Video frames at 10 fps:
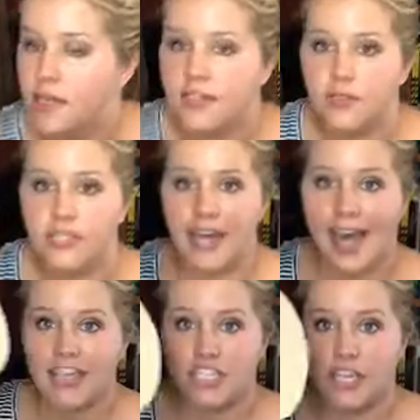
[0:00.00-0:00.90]
to
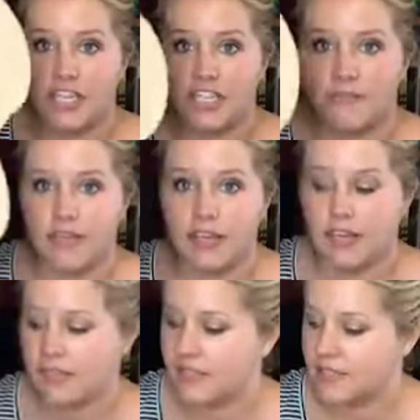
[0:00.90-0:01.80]
attach each of
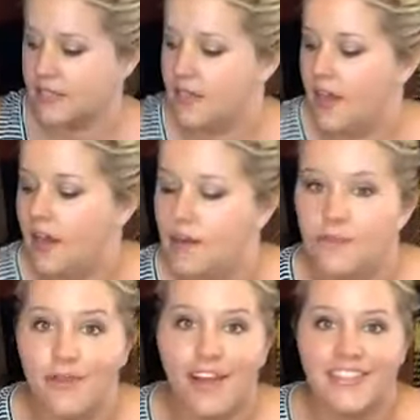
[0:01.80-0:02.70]
these
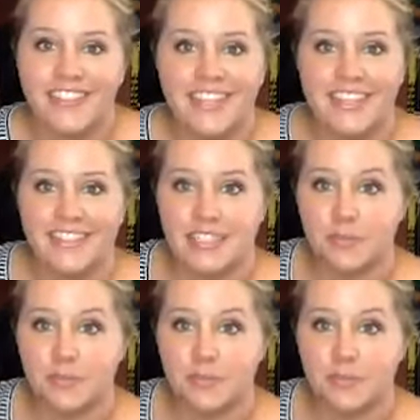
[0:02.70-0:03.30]
throughout the seasons.